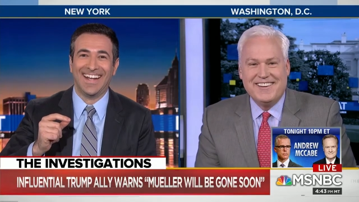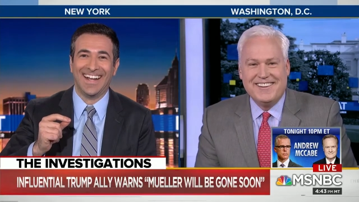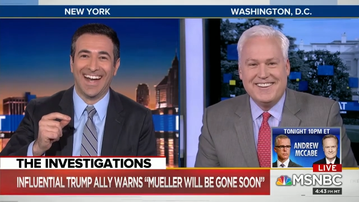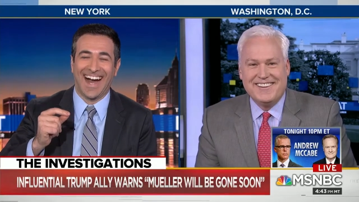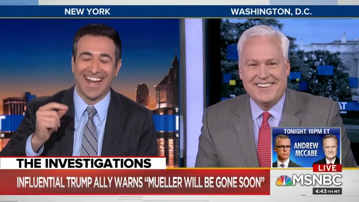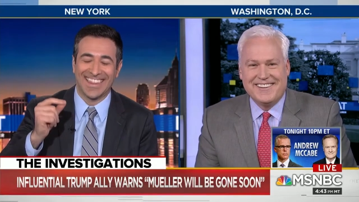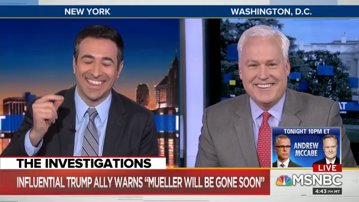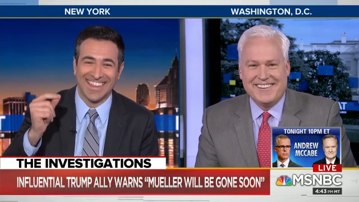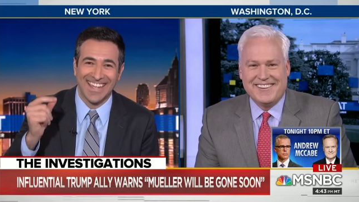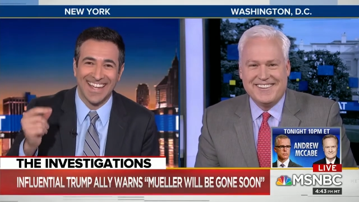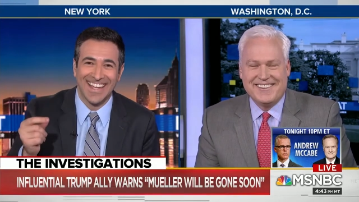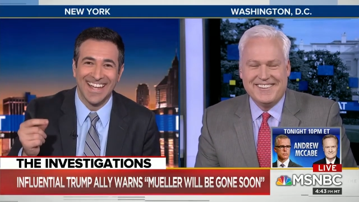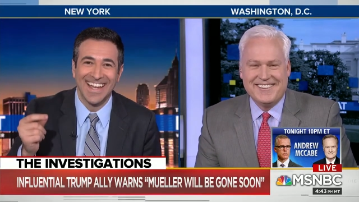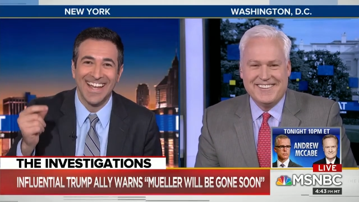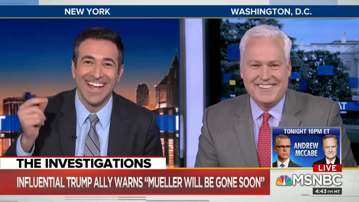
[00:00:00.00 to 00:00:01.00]
Speaker 1: I
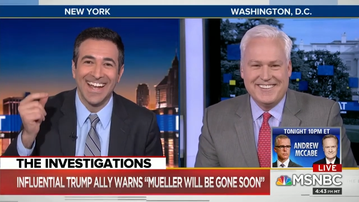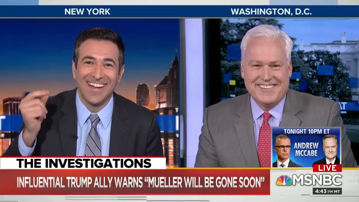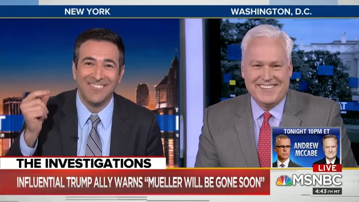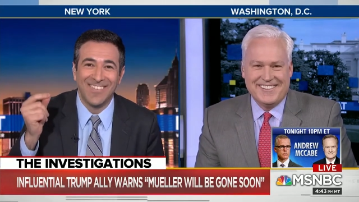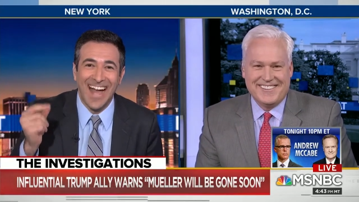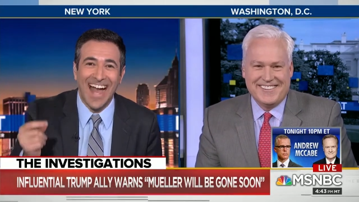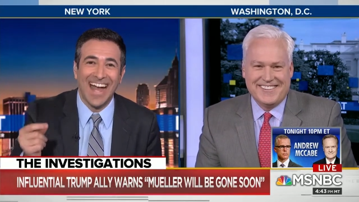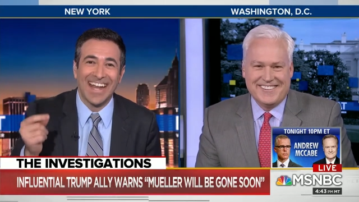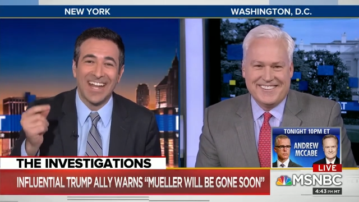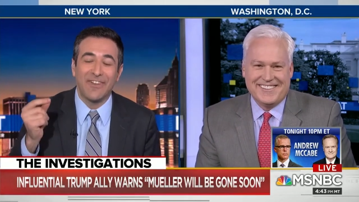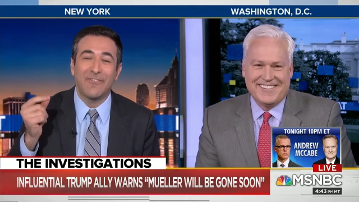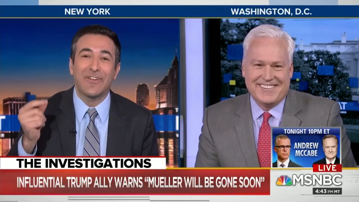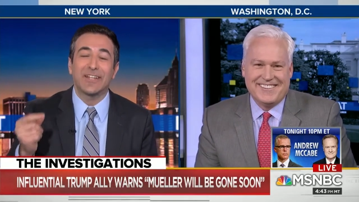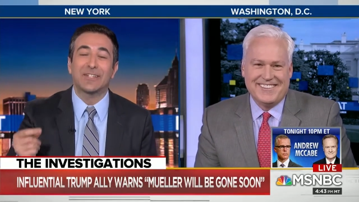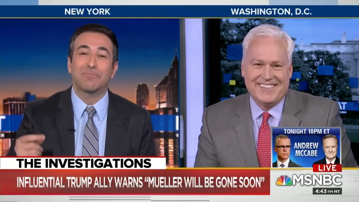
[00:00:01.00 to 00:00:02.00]
think, Matt, if
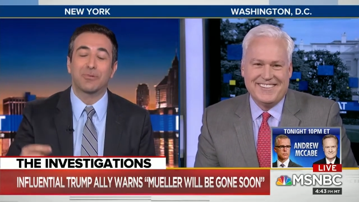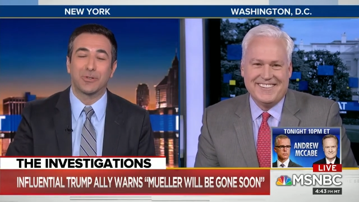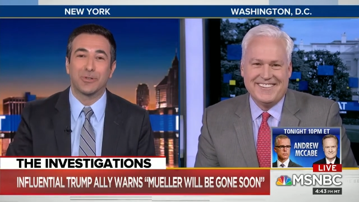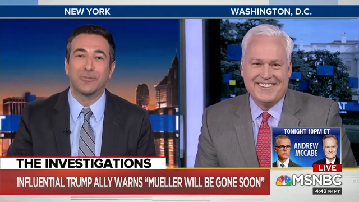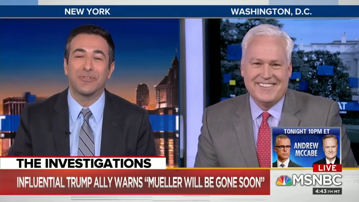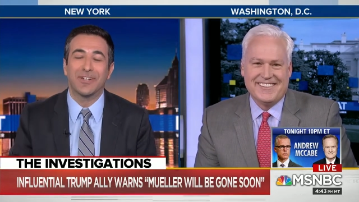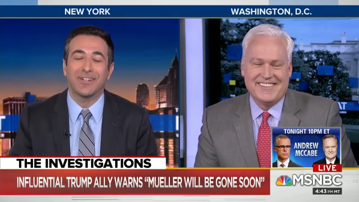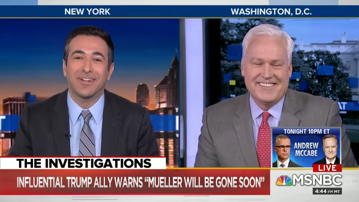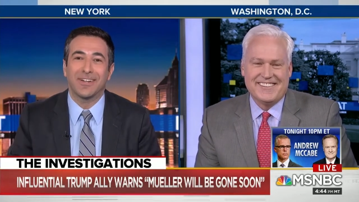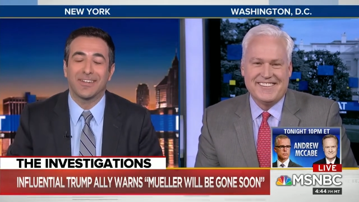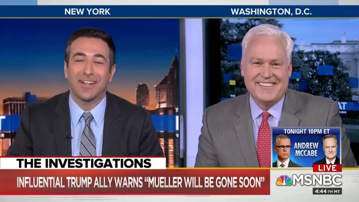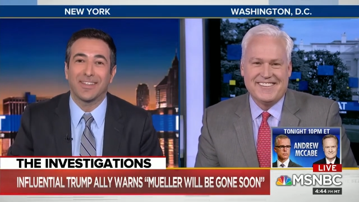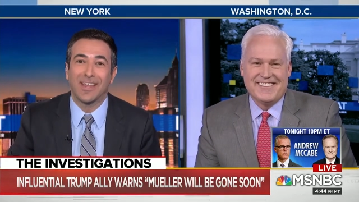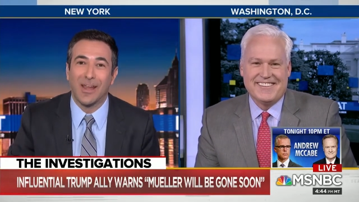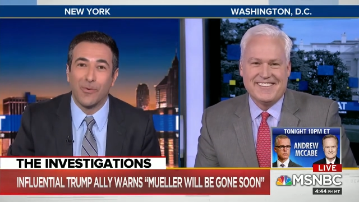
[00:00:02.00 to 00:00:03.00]
it's proven
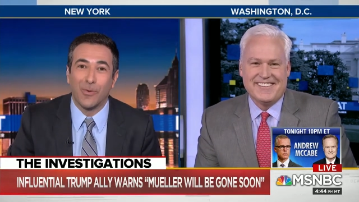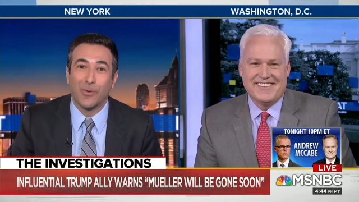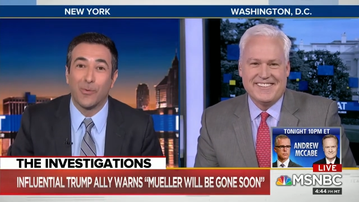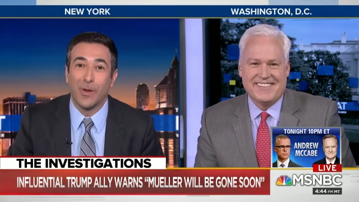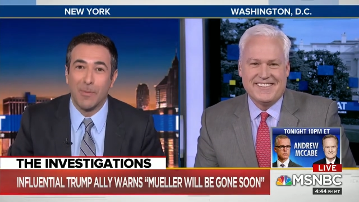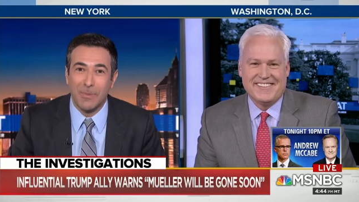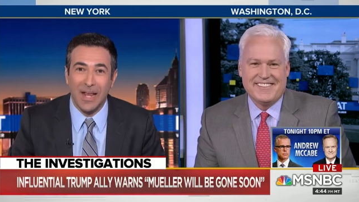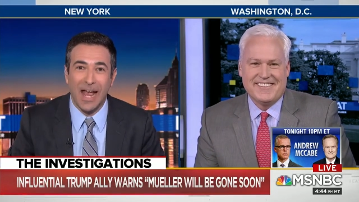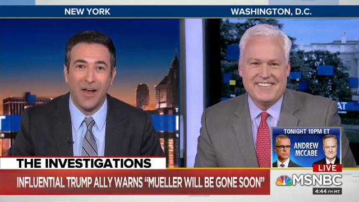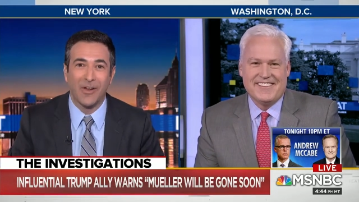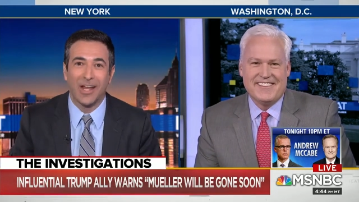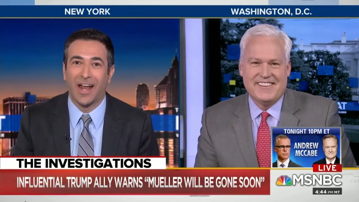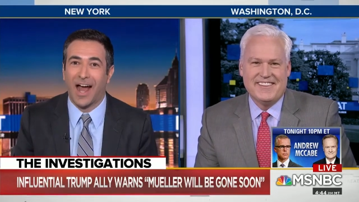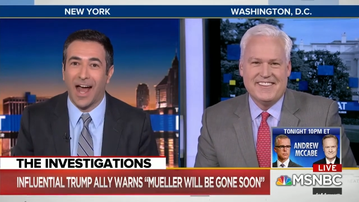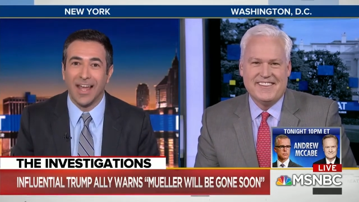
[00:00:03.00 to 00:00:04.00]
that they were whip
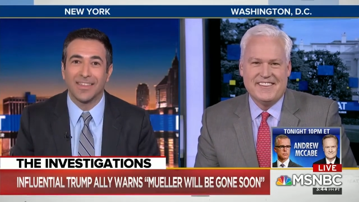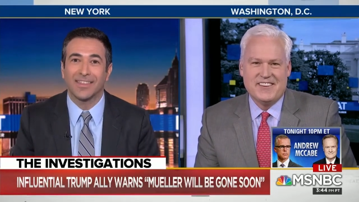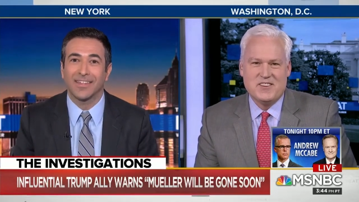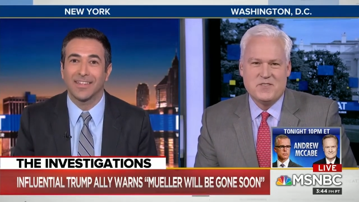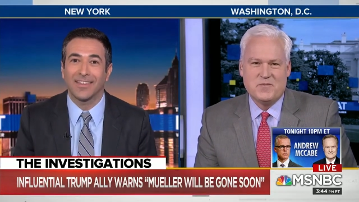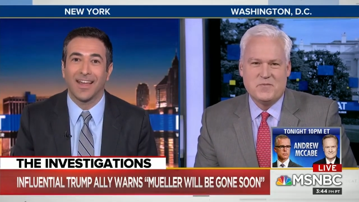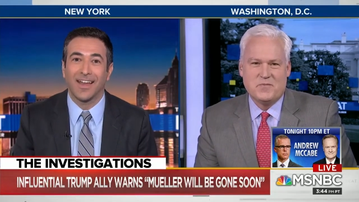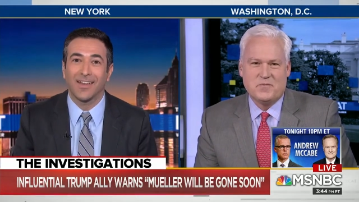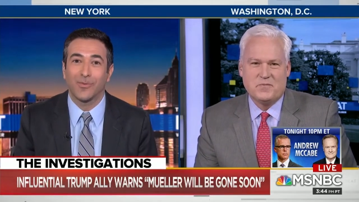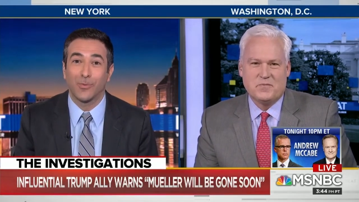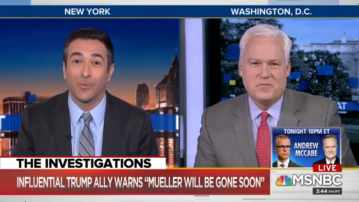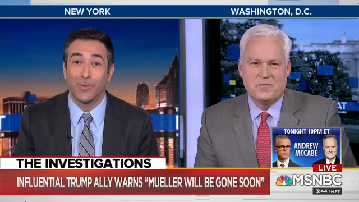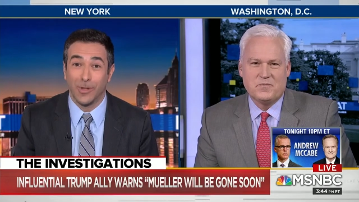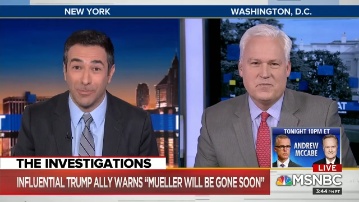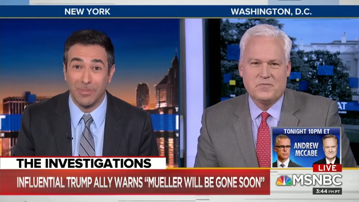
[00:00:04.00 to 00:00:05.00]
counting, I think that
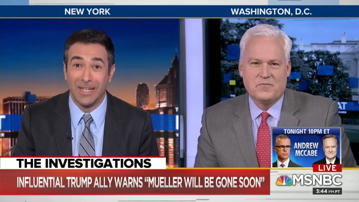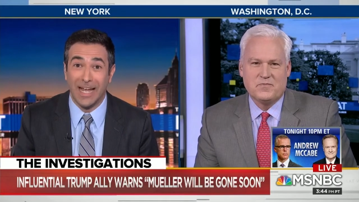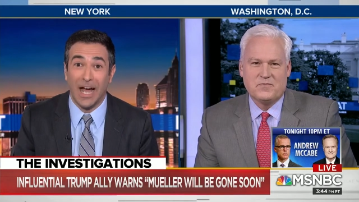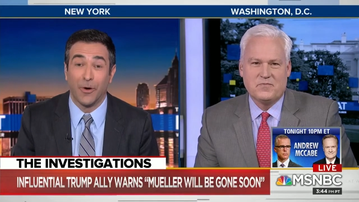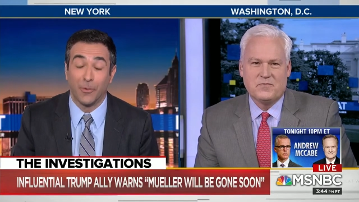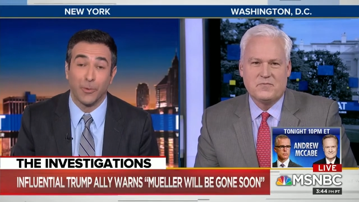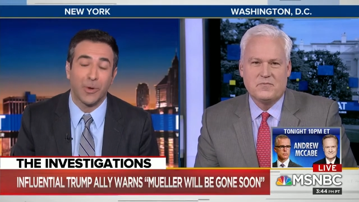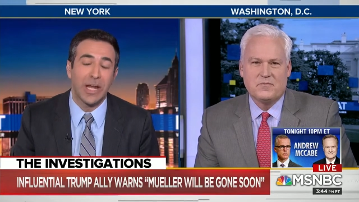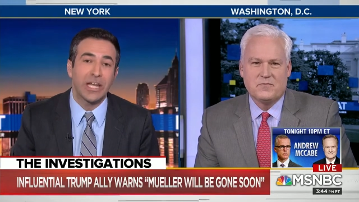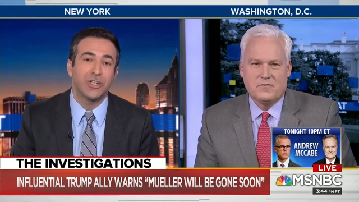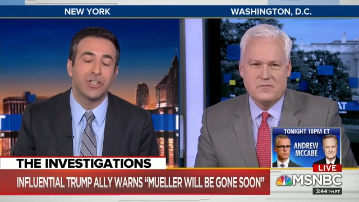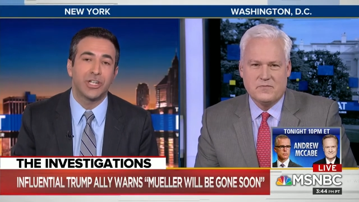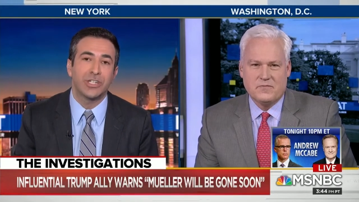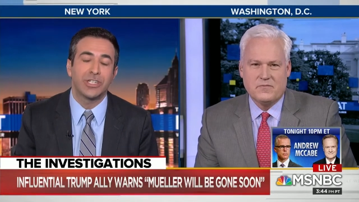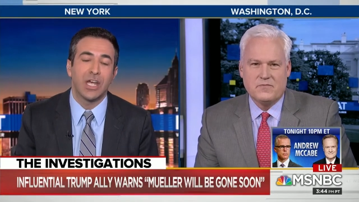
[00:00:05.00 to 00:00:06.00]
would be outrageous.